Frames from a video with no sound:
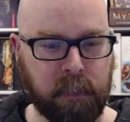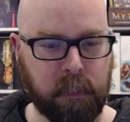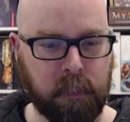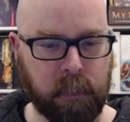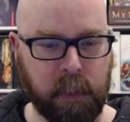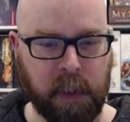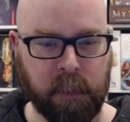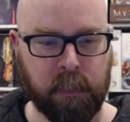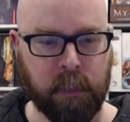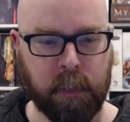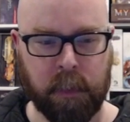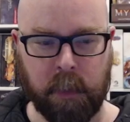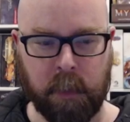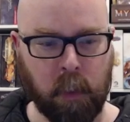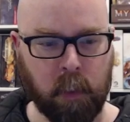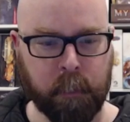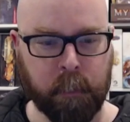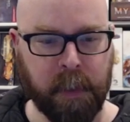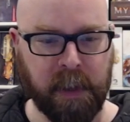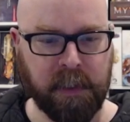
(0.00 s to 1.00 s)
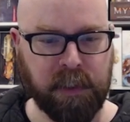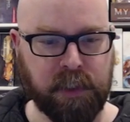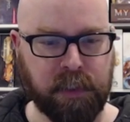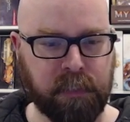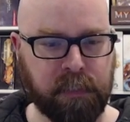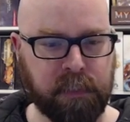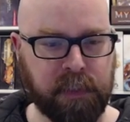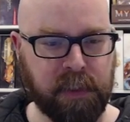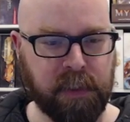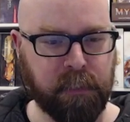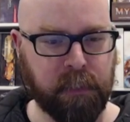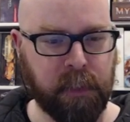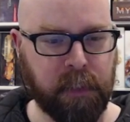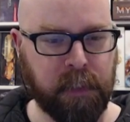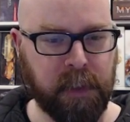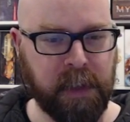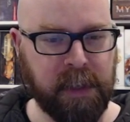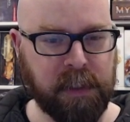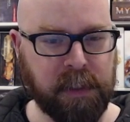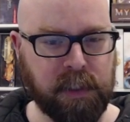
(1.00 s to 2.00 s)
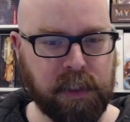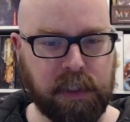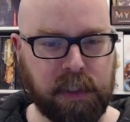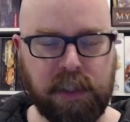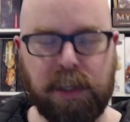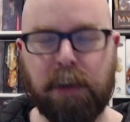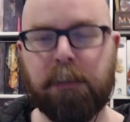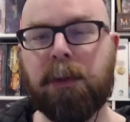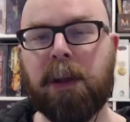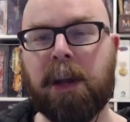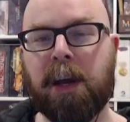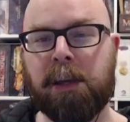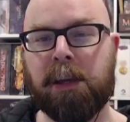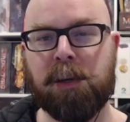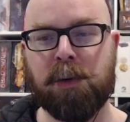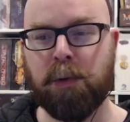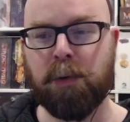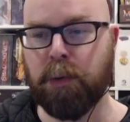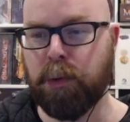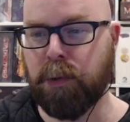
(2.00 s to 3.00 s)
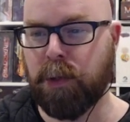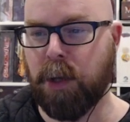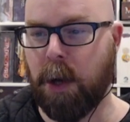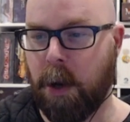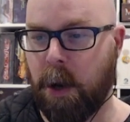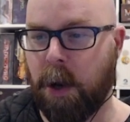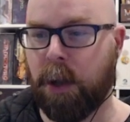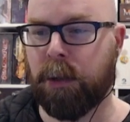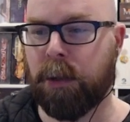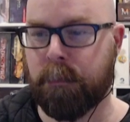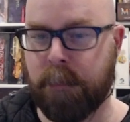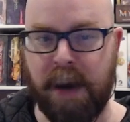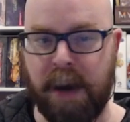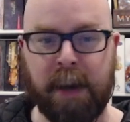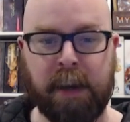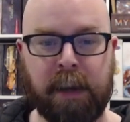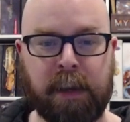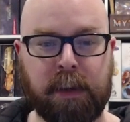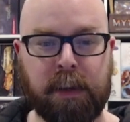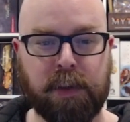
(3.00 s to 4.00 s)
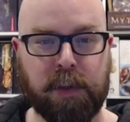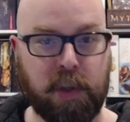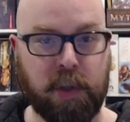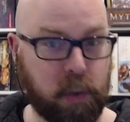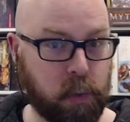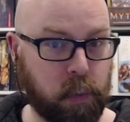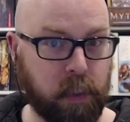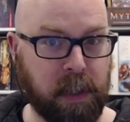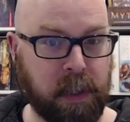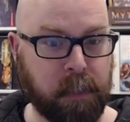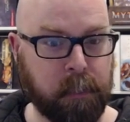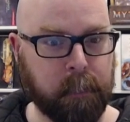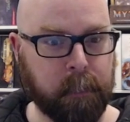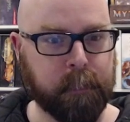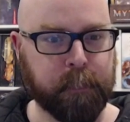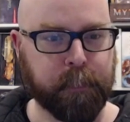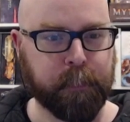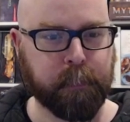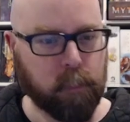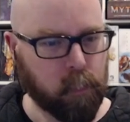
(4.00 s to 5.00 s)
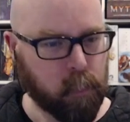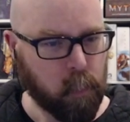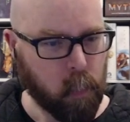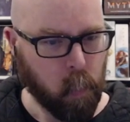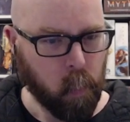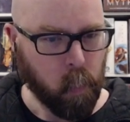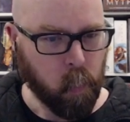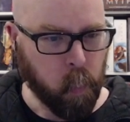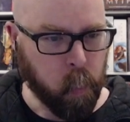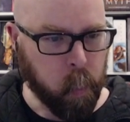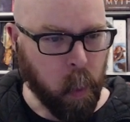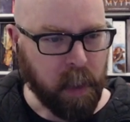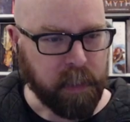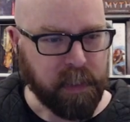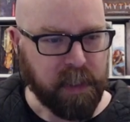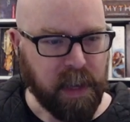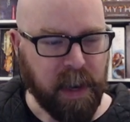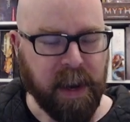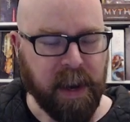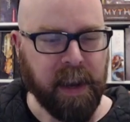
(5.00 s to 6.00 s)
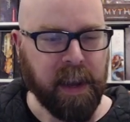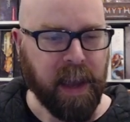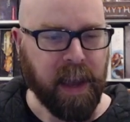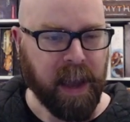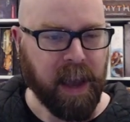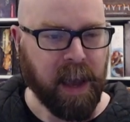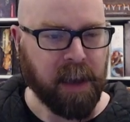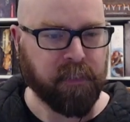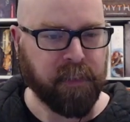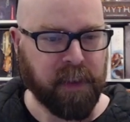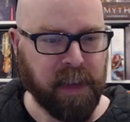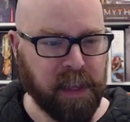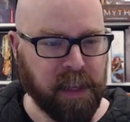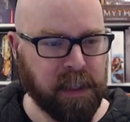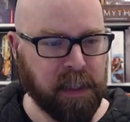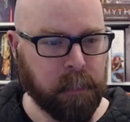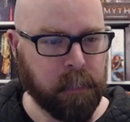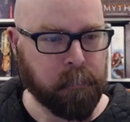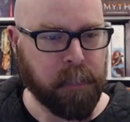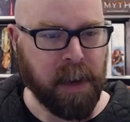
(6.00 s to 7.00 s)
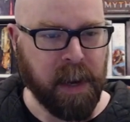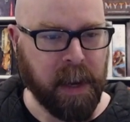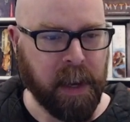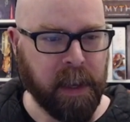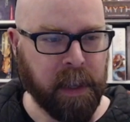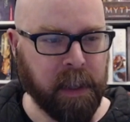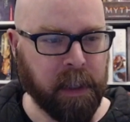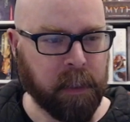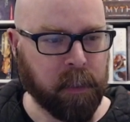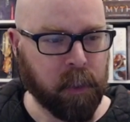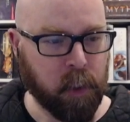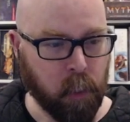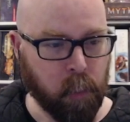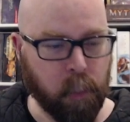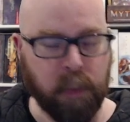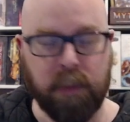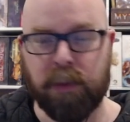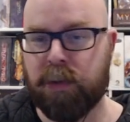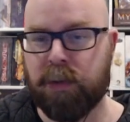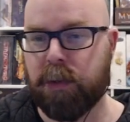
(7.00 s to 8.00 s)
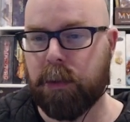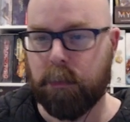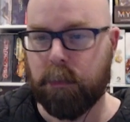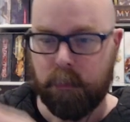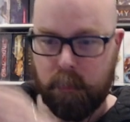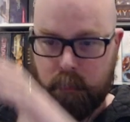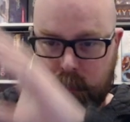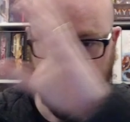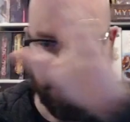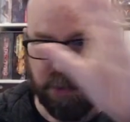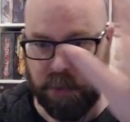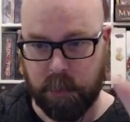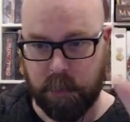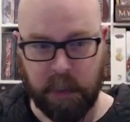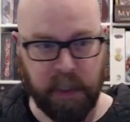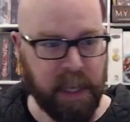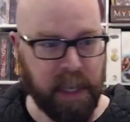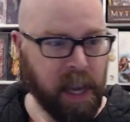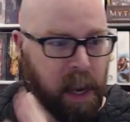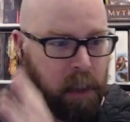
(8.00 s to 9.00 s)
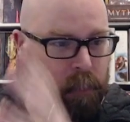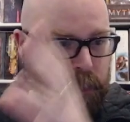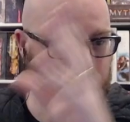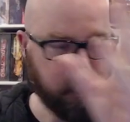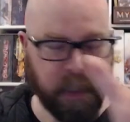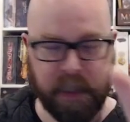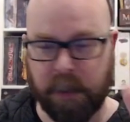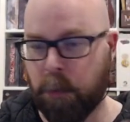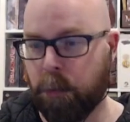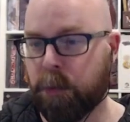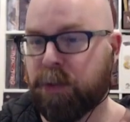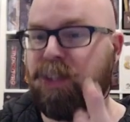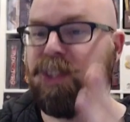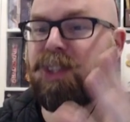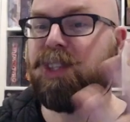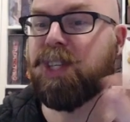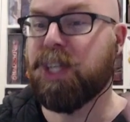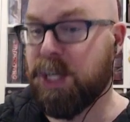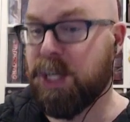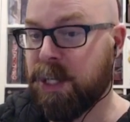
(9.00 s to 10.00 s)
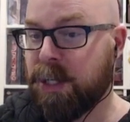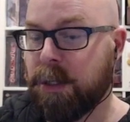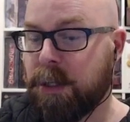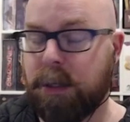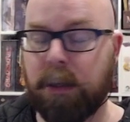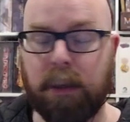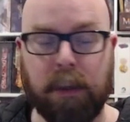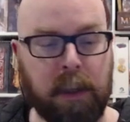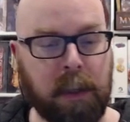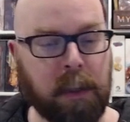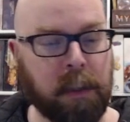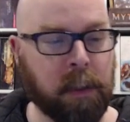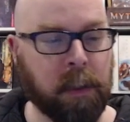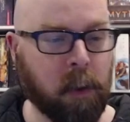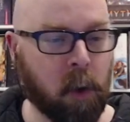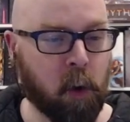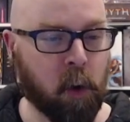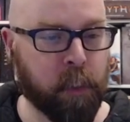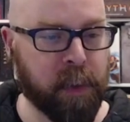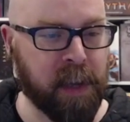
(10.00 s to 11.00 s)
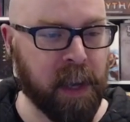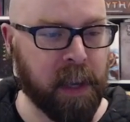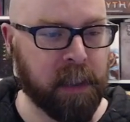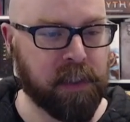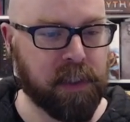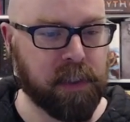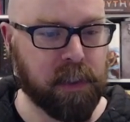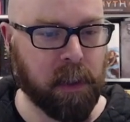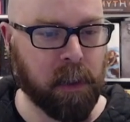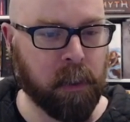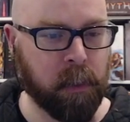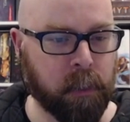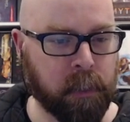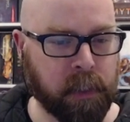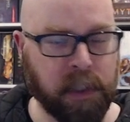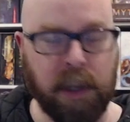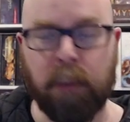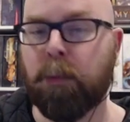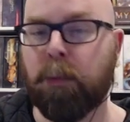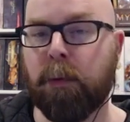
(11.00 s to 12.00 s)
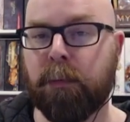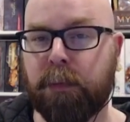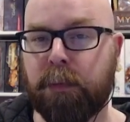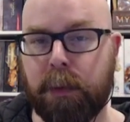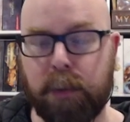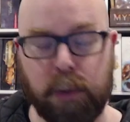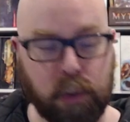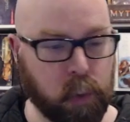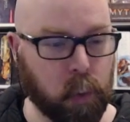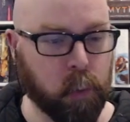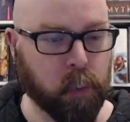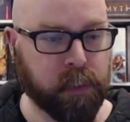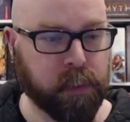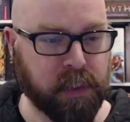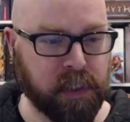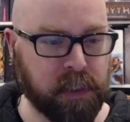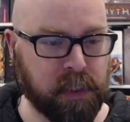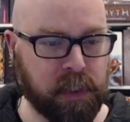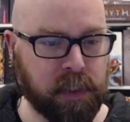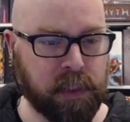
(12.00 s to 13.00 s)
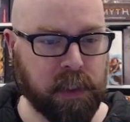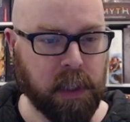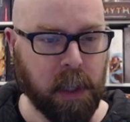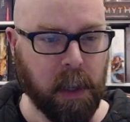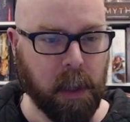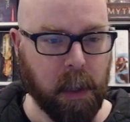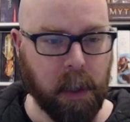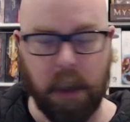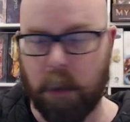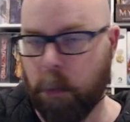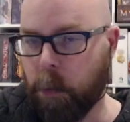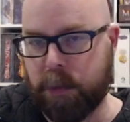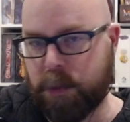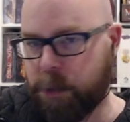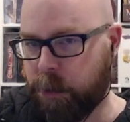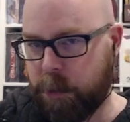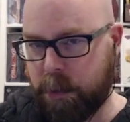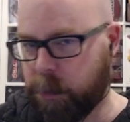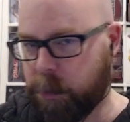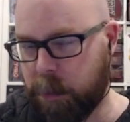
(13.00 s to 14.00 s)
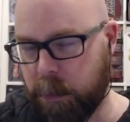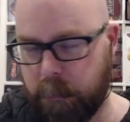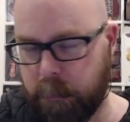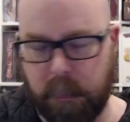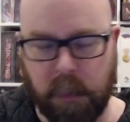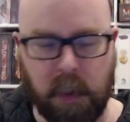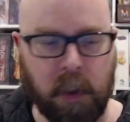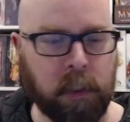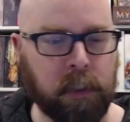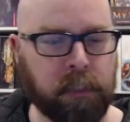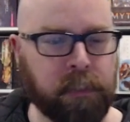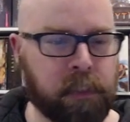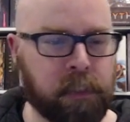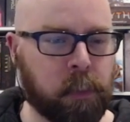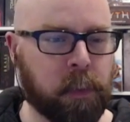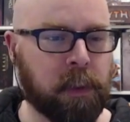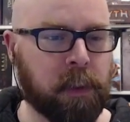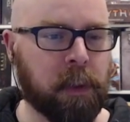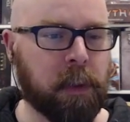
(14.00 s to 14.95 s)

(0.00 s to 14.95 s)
We have a whole bunch of different things, stuff that I use on my stream. What I have in my current layout, my current scene in OBS, are a number of sources, which all of you will